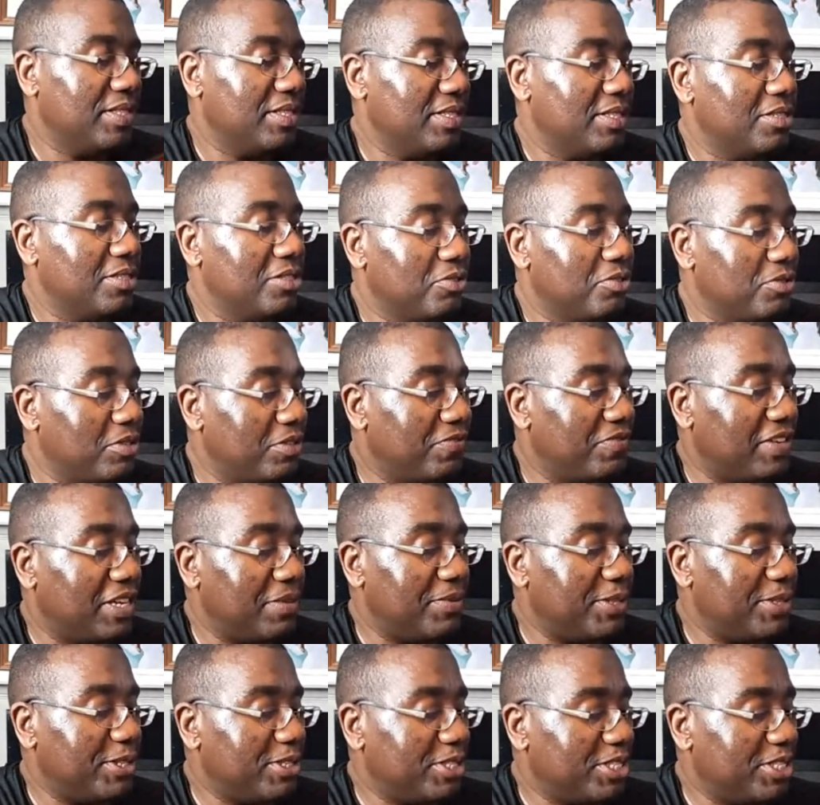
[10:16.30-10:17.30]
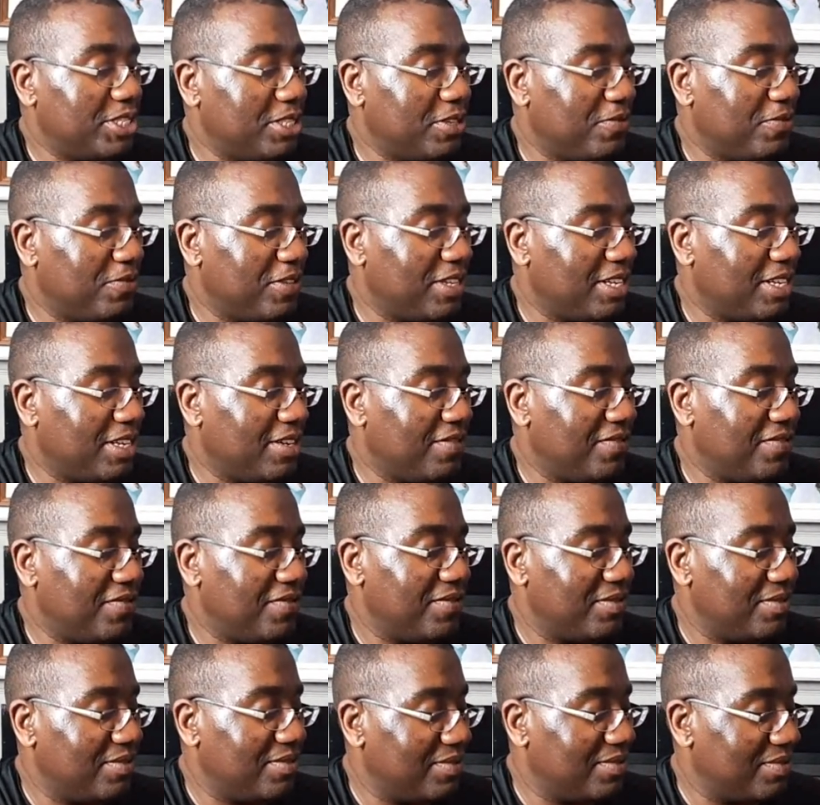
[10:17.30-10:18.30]
25 year shelf life.
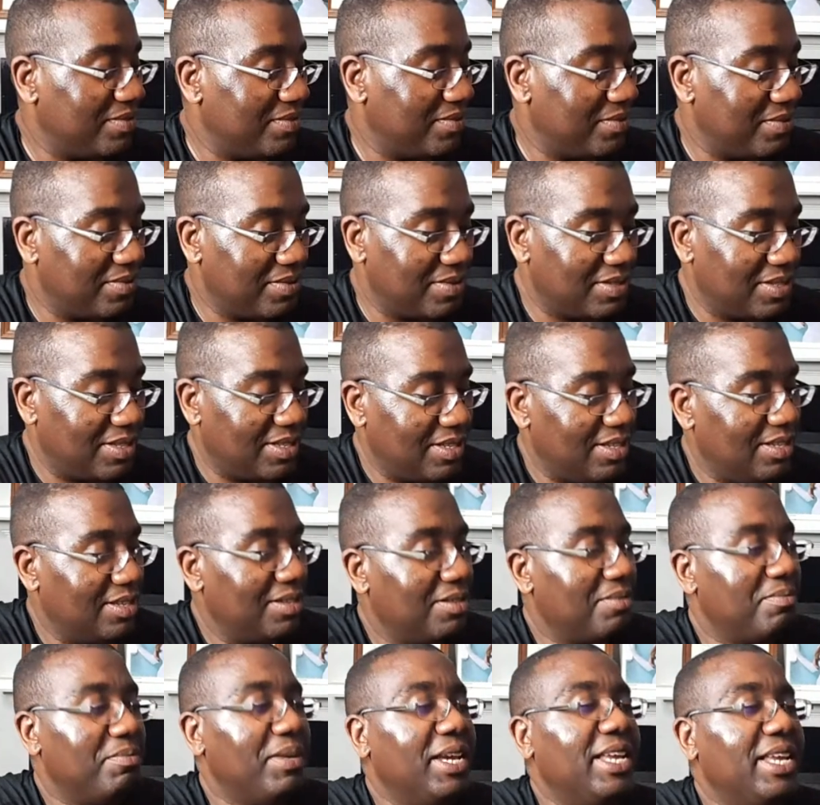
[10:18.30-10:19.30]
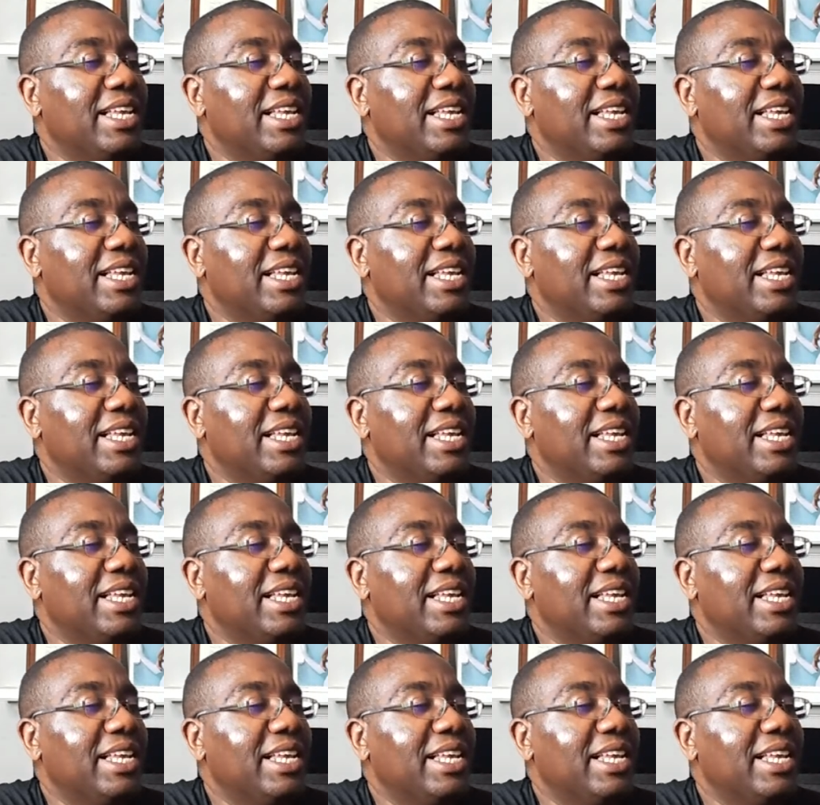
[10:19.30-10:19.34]
Man,